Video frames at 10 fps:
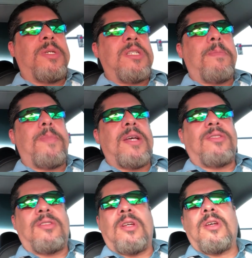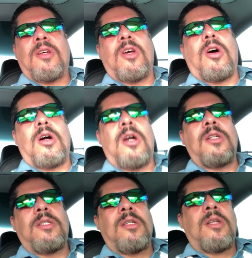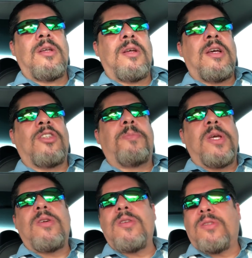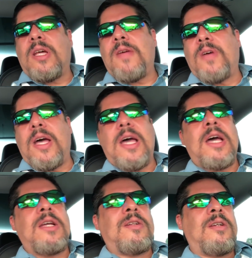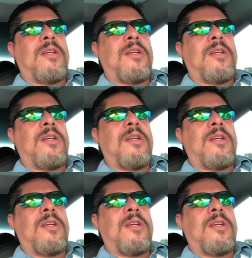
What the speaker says: been the best car experience that I've had.